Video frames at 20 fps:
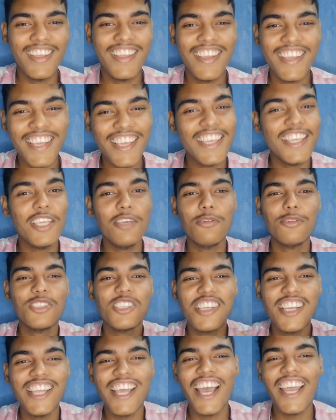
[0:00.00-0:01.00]

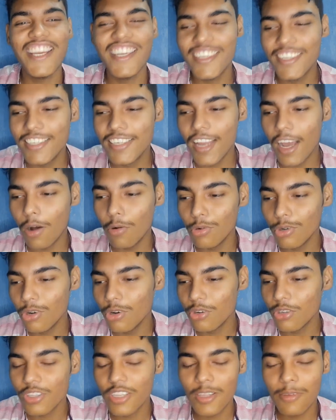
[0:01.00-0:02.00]
usually I
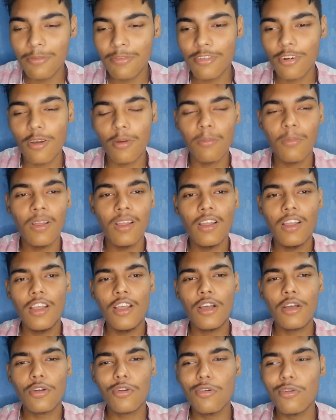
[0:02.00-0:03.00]
download them from
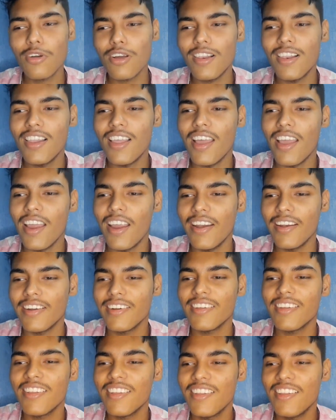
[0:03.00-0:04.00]
Google,
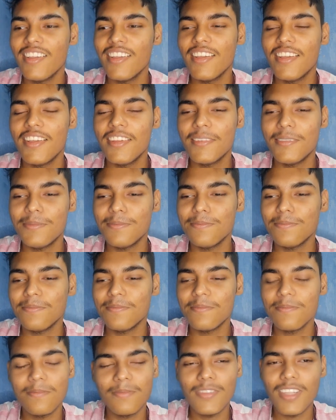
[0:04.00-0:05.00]
and
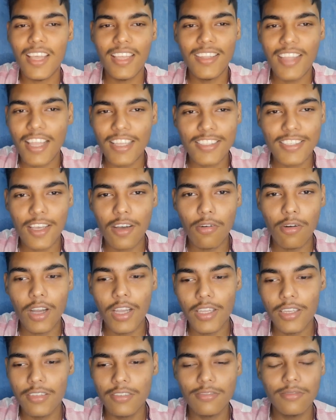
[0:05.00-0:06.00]
yeah, that's how
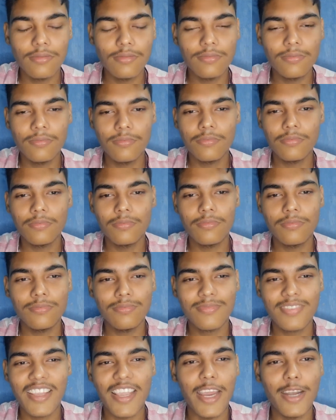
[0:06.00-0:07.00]
I
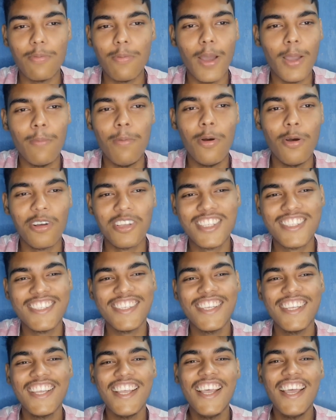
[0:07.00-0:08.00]
get my
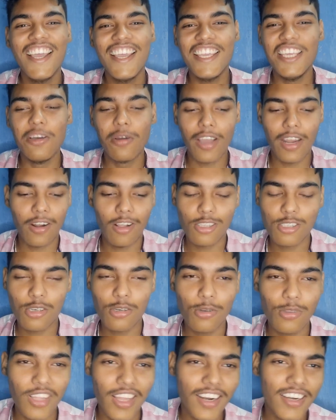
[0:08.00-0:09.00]
books. You can also
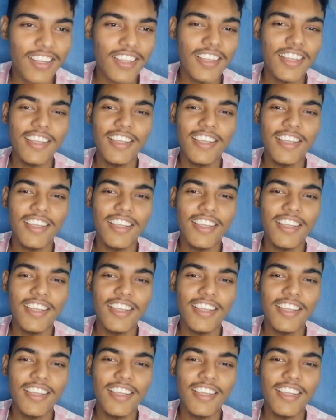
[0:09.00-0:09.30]
do that